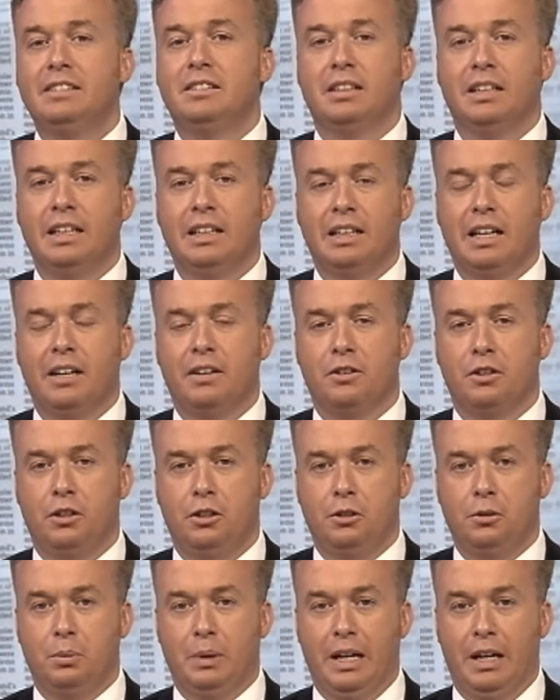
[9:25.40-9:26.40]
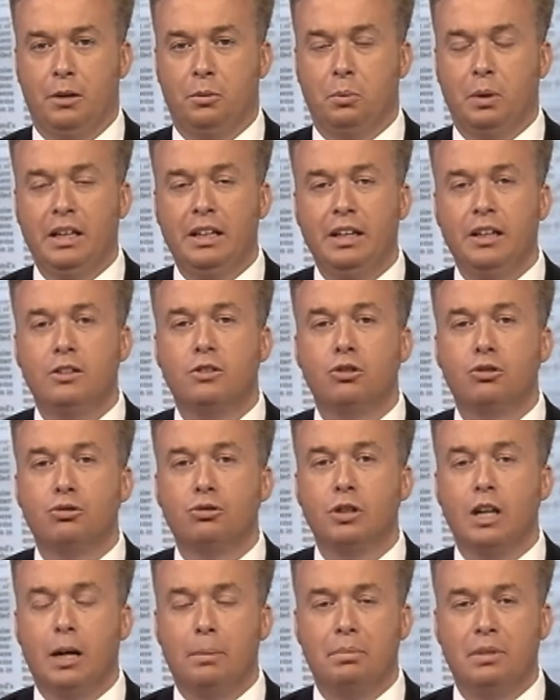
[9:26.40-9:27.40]
to get out of the UN. We need to
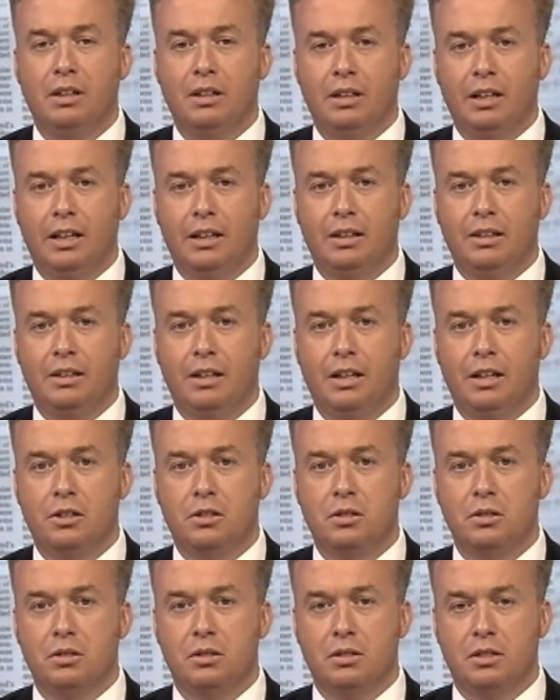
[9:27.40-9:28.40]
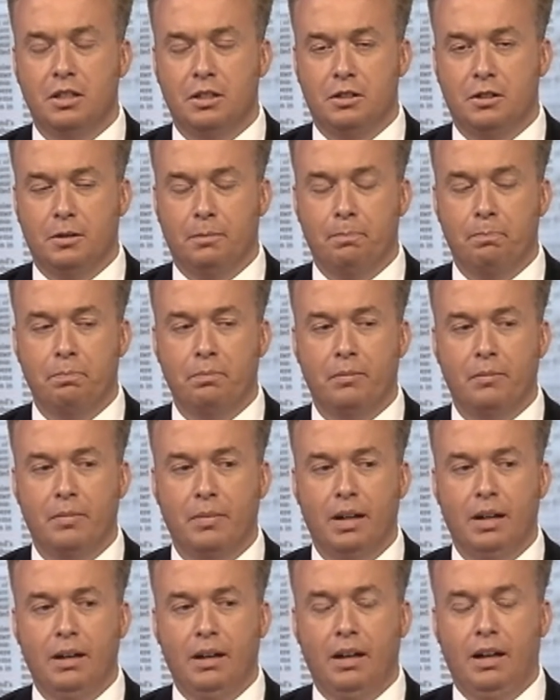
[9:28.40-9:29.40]
drop the United Nations system.
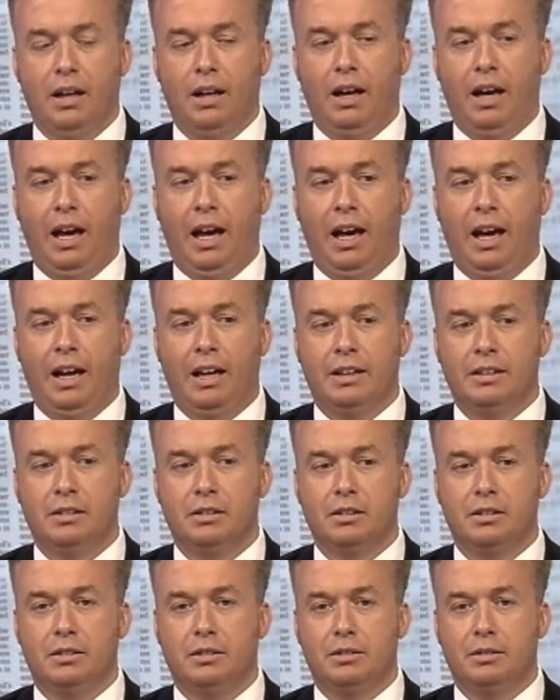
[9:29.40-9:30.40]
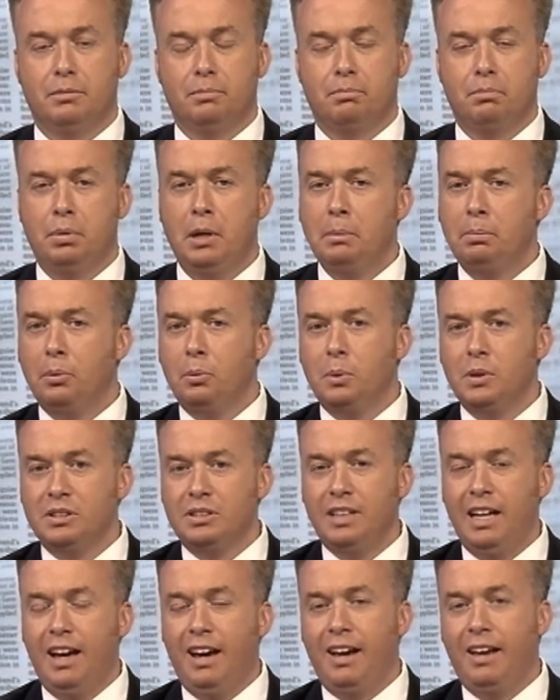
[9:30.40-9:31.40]
And people will
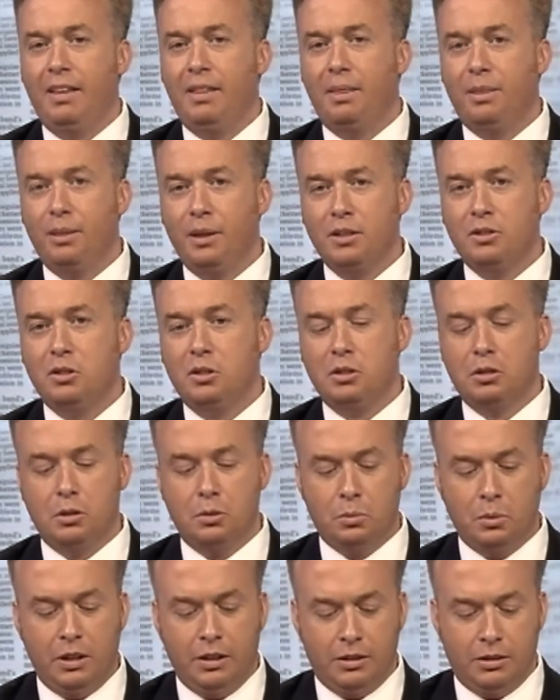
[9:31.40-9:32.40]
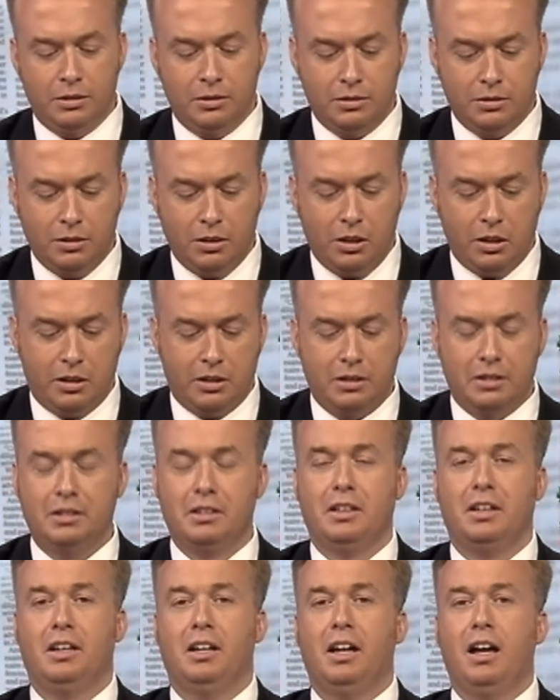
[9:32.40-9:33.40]
say, this isn't real. Look,
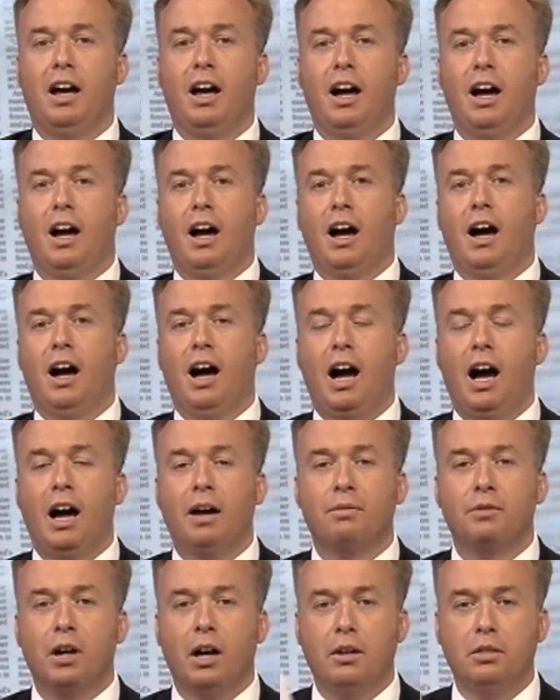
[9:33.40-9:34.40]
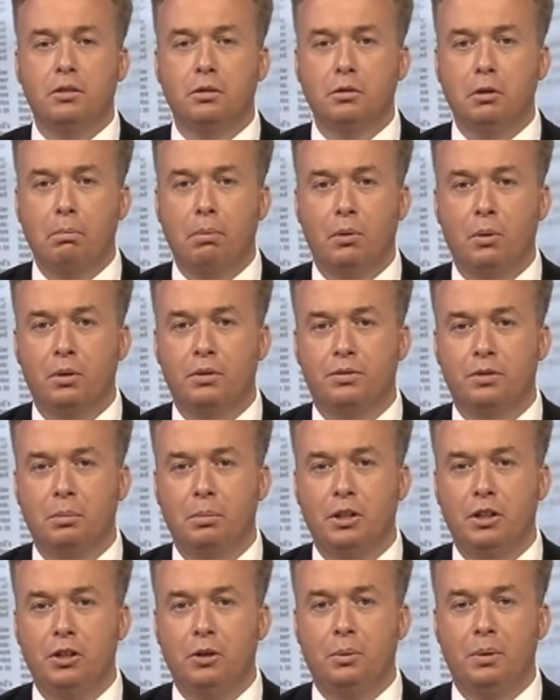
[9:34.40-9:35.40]
I've got the report
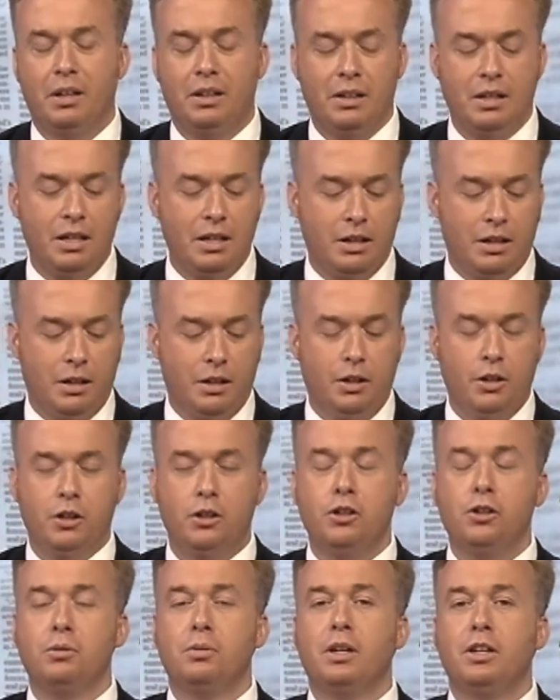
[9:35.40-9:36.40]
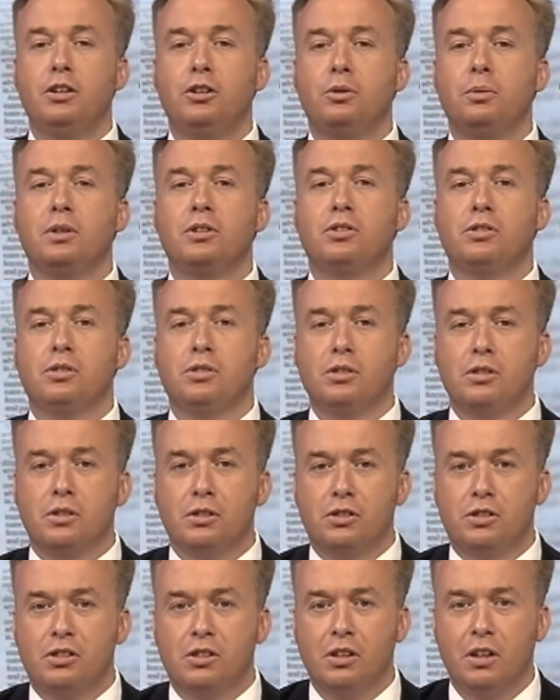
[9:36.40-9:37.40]
from the UN here. You can do a
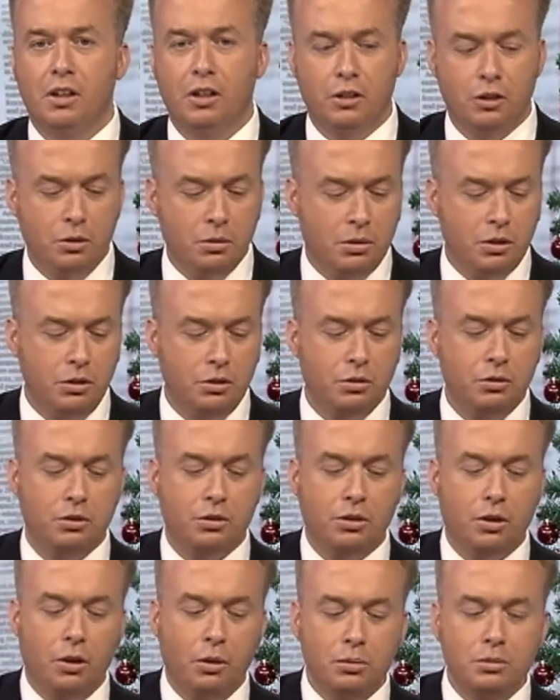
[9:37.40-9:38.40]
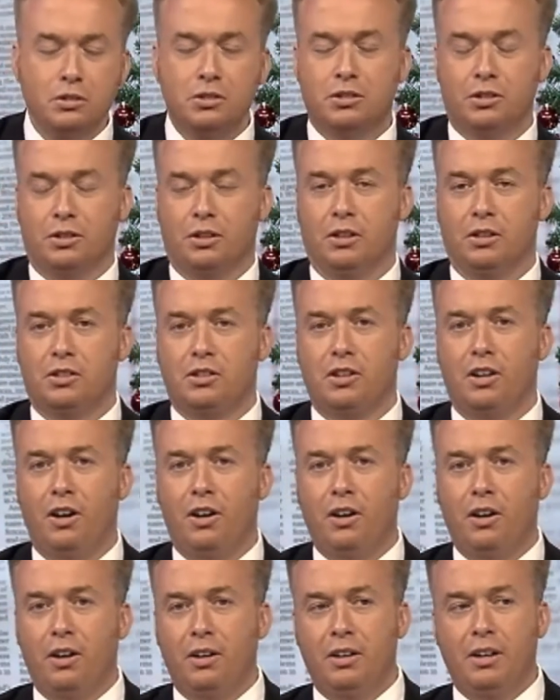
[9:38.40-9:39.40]
search. You can do your own search
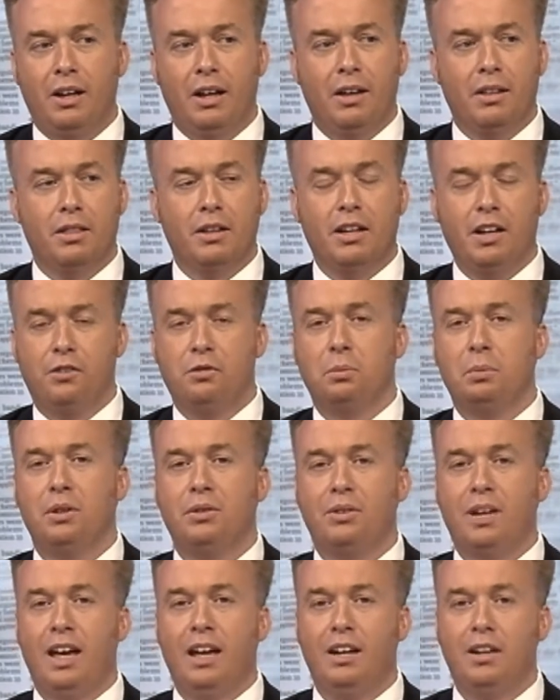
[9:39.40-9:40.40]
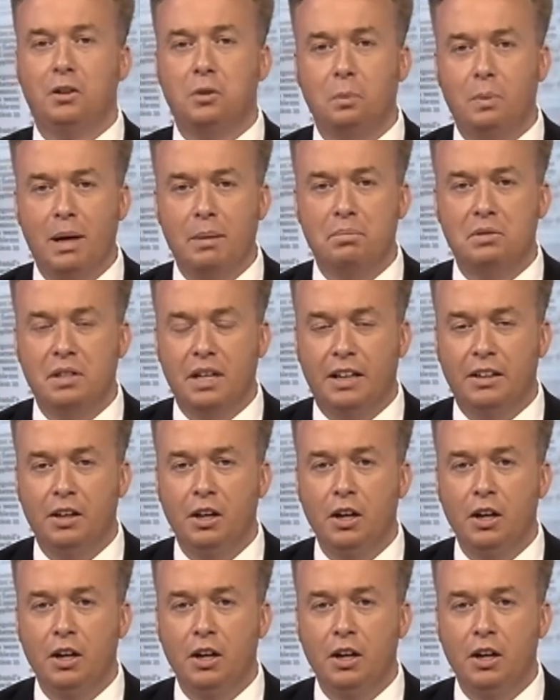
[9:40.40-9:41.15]
on the Government of Canada website.